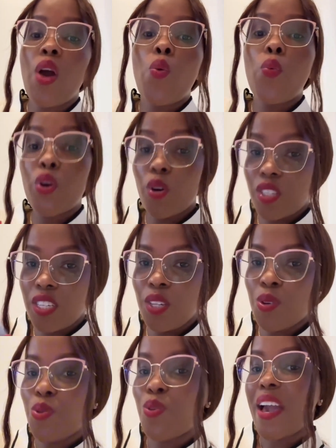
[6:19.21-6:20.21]
We
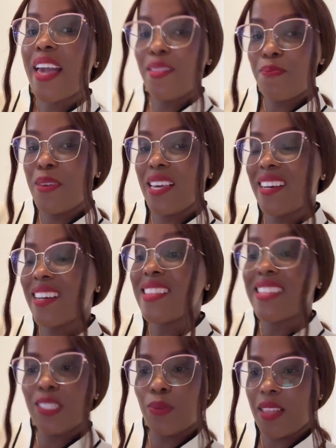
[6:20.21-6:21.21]
continue helping
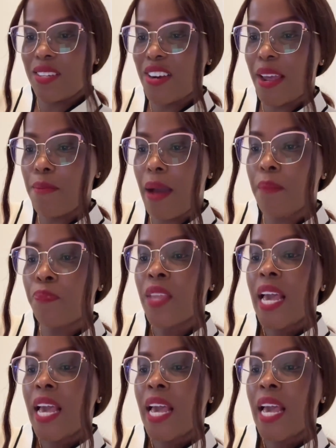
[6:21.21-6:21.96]
this wealth triber.